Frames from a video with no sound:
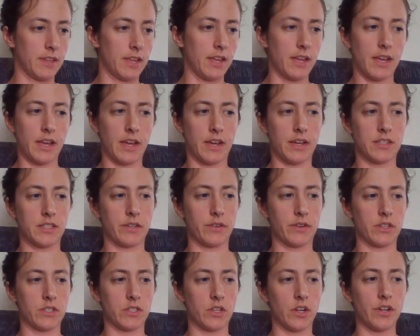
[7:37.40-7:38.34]
As a
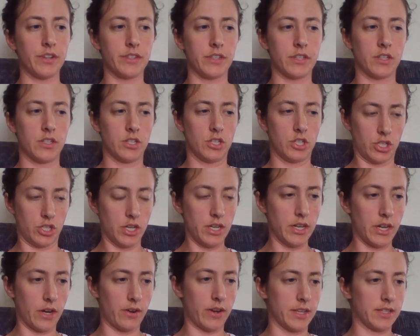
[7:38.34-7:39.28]
result, she
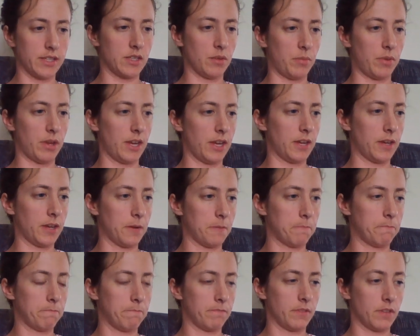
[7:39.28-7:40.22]
now has a pig.
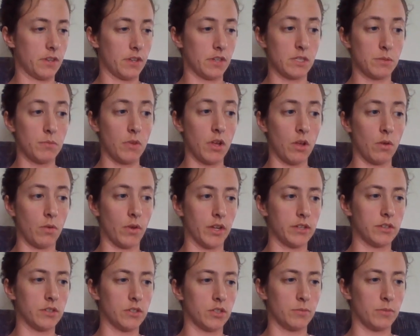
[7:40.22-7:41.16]
A small
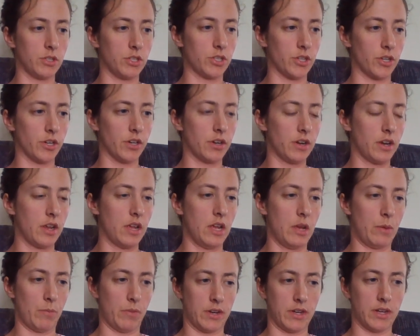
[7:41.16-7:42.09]
one, to be sure,
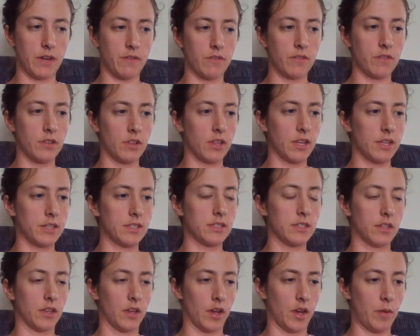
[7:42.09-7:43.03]
but
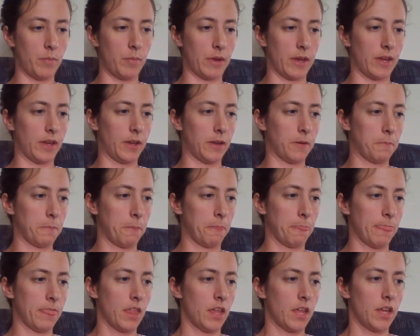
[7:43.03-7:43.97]
nevertheless a pig.
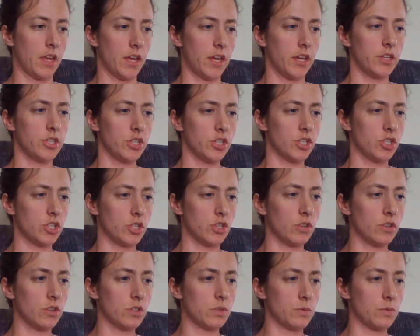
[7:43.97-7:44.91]
It just
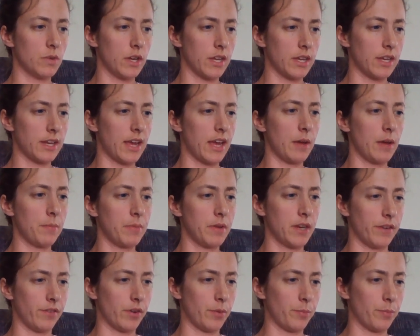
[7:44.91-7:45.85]
shows what can happen
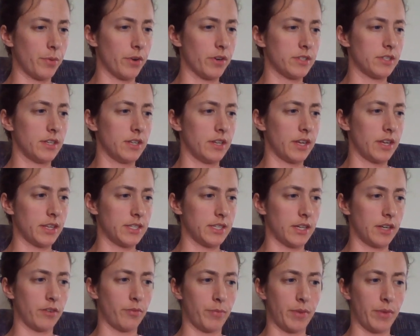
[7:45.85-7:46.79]
if a person gets
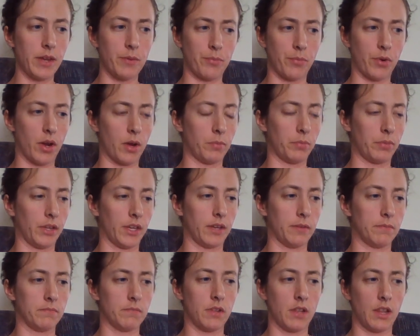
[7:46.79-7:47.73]
out of bed promptly.
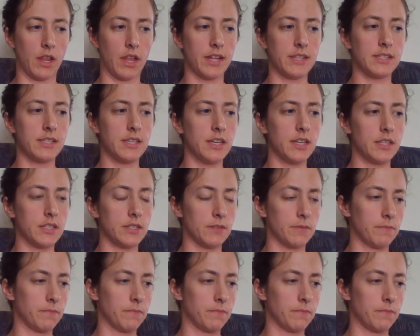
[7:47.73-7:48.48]
Let's eat.